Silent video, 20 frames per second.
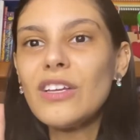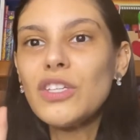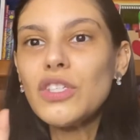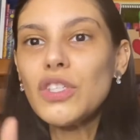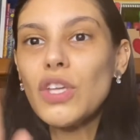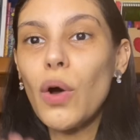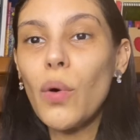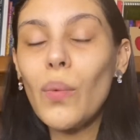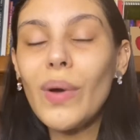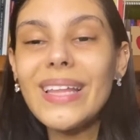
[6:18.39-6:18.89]

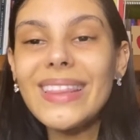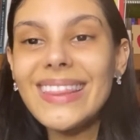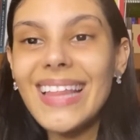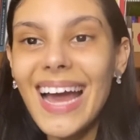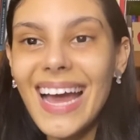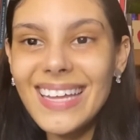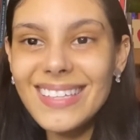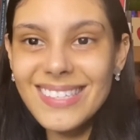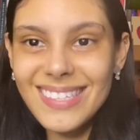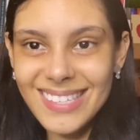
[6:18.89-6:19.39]
So with
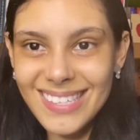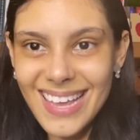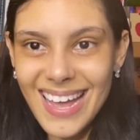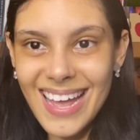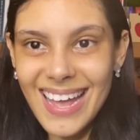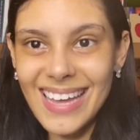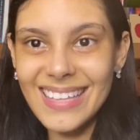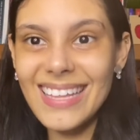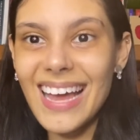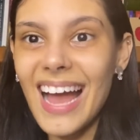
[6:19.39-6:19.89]
that
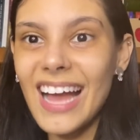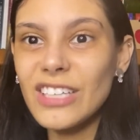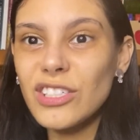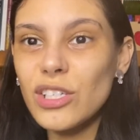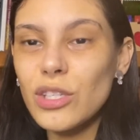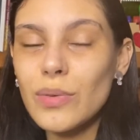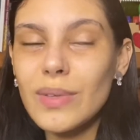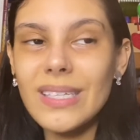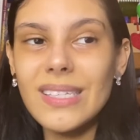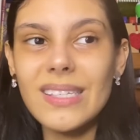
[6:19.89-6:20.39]
said, I
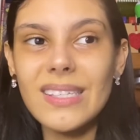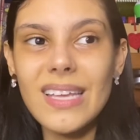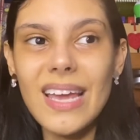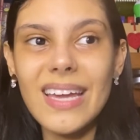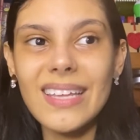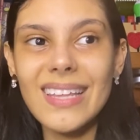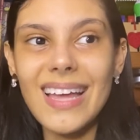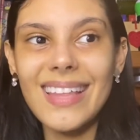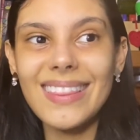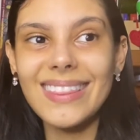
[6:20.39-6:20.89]
just want to
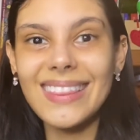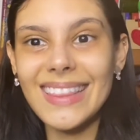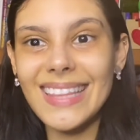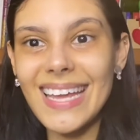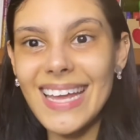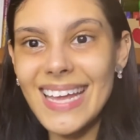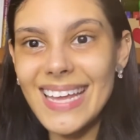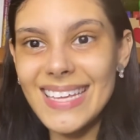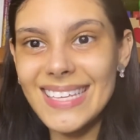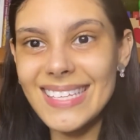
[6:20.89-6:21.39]
say that
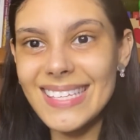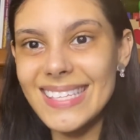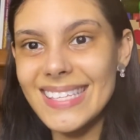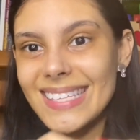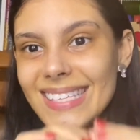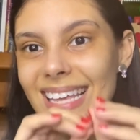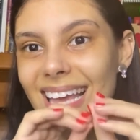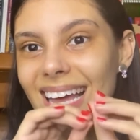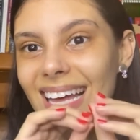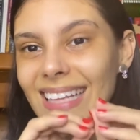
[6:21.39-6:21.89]

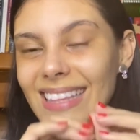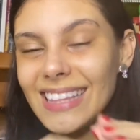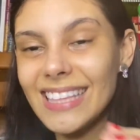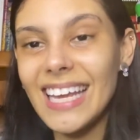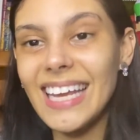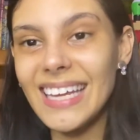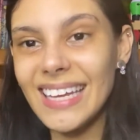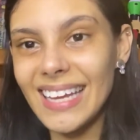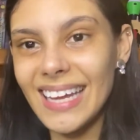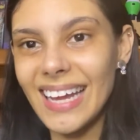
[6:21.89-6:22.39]
this
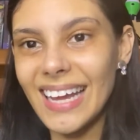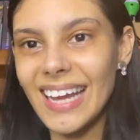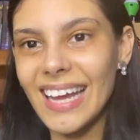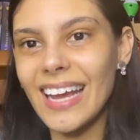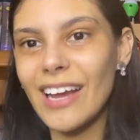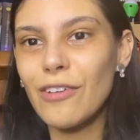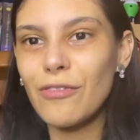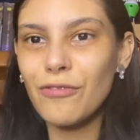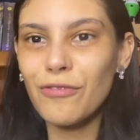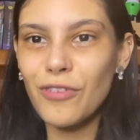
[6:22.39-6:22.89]
link
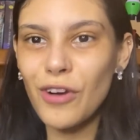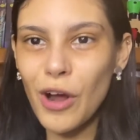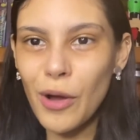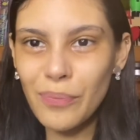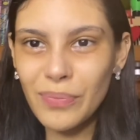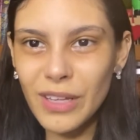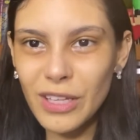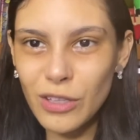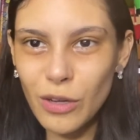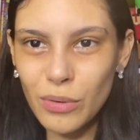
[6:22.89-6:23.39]

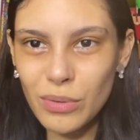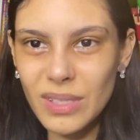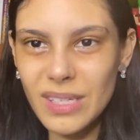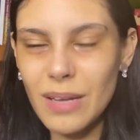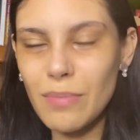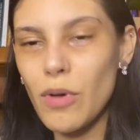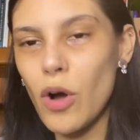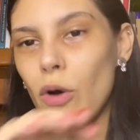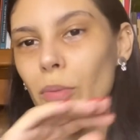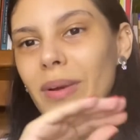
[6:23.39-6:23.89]
from the
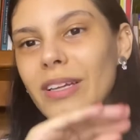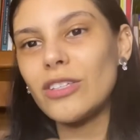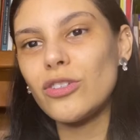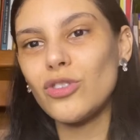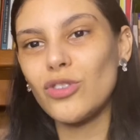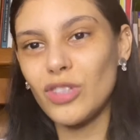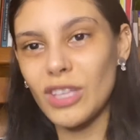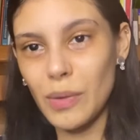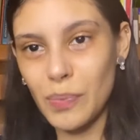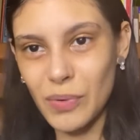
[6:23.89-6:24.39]
noticing moment
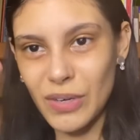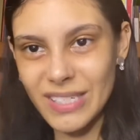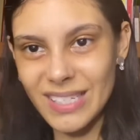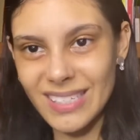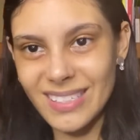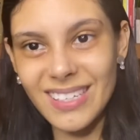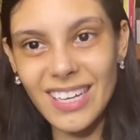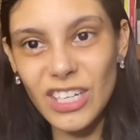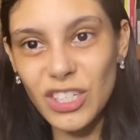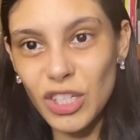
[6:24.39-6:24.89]
to the
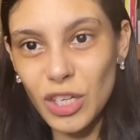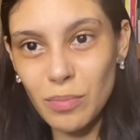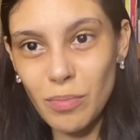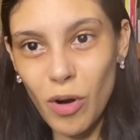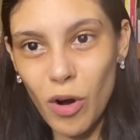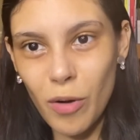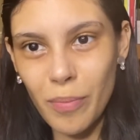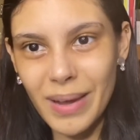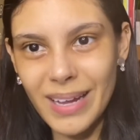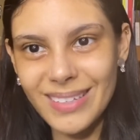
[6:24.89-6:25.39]
presentation
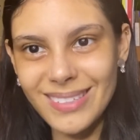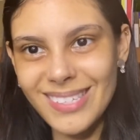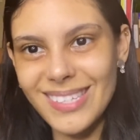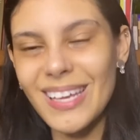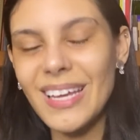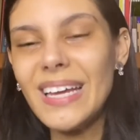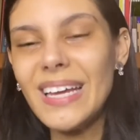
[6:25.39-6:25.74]
moment,